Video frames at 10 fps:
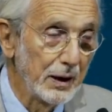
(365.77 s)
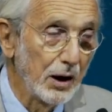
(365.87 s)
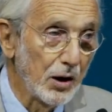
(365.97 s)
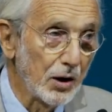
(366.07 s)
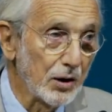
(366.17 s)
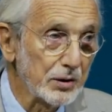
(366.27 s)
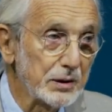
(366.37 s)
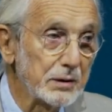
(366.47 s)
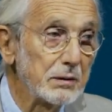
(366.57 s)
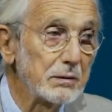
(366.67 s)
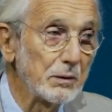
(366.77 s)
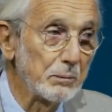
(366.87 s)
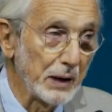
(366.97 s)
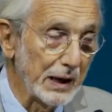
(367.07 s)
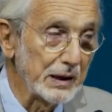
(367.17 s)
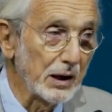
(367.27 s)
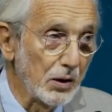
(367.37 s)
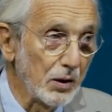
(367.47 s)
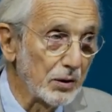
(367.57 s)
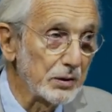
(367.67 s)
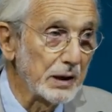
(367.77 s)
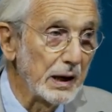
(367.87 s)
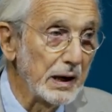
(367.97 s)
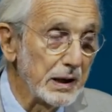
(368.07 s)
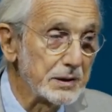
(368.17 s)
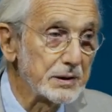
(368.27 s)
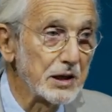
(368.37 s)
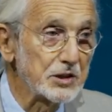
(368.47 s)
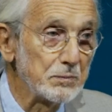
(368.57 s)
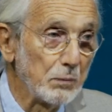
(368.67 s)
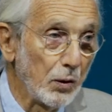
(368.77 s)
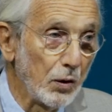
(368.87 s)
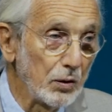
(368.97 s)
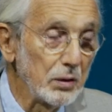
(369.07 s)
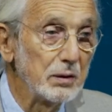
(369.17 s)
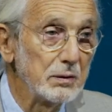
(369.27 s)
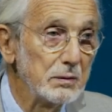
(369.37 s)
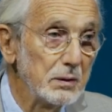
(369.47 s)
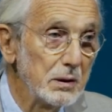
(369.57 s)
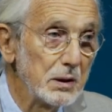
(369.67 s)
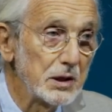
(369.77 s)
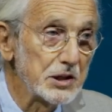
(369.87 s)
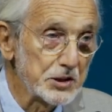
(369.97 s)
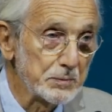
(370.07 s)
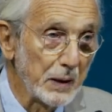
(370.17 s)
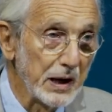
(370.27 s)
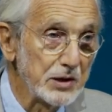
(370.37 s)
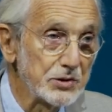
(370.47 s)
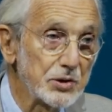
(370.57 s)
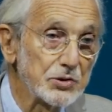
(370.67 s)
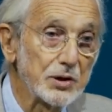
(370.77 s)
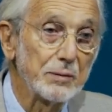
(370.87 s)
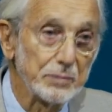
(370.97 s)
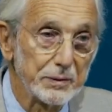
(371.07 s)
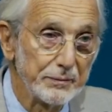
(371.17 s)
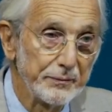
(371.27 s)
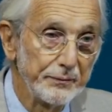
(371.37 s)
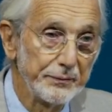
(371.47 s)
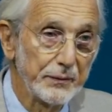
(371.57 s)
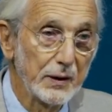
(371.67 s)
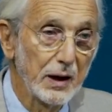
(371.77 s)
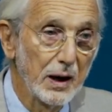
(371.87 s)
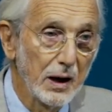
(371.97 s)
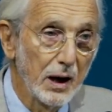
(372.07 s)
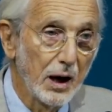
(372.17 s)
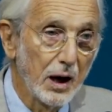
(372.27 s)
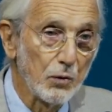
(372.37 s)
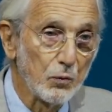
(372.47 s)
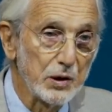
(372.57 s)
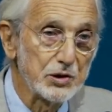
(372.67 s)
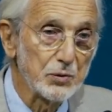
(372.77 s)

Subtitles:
The planet Earth is a small spaceship on which